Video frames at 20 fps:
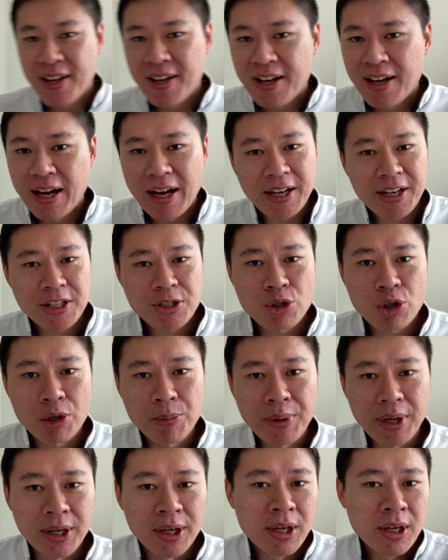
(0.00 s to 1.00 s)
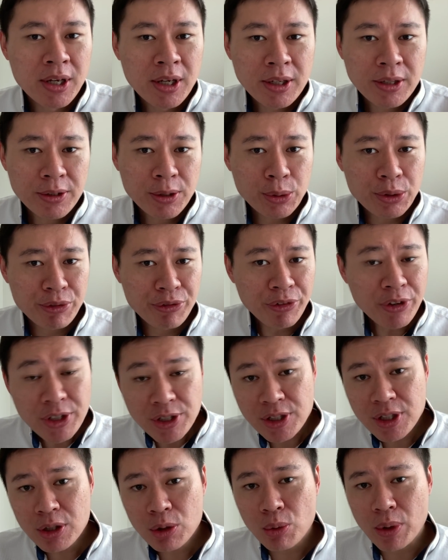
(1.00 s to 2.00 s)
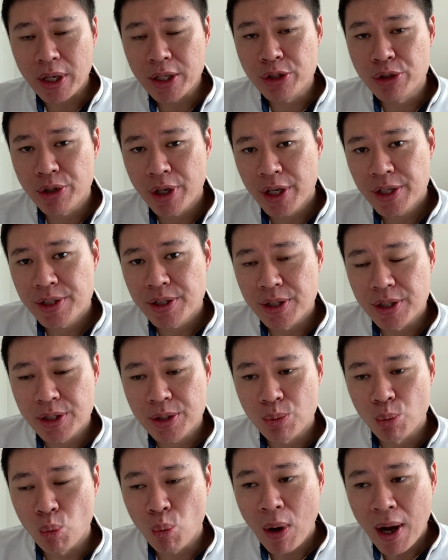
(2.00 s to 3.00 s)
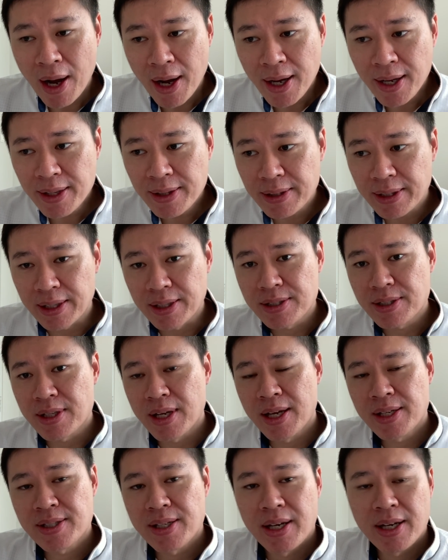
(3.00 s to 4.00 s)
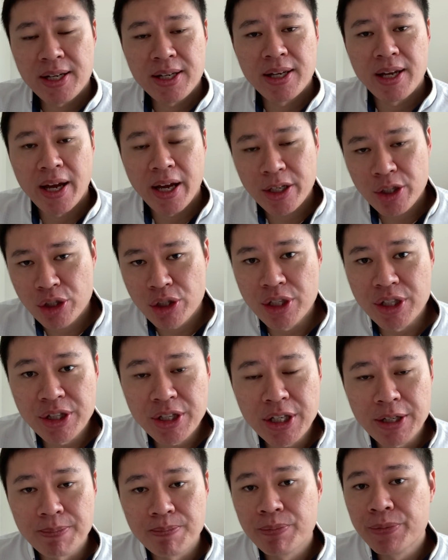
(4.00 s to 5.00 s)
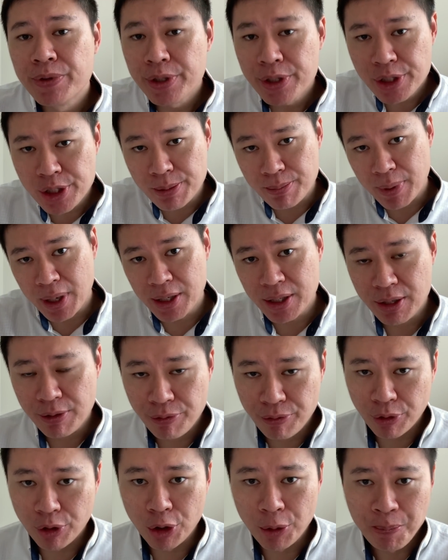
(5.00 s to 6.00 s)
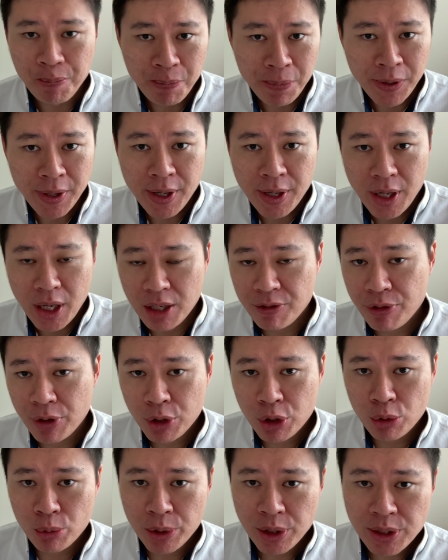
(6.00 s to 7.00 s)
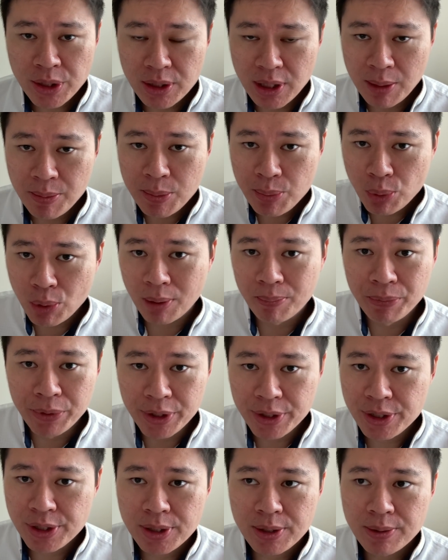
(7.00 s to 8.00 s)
Hi guys, welcome back. Now the first thing to address is, why does SIA actually need this money for? And if you're curious, let me pull up this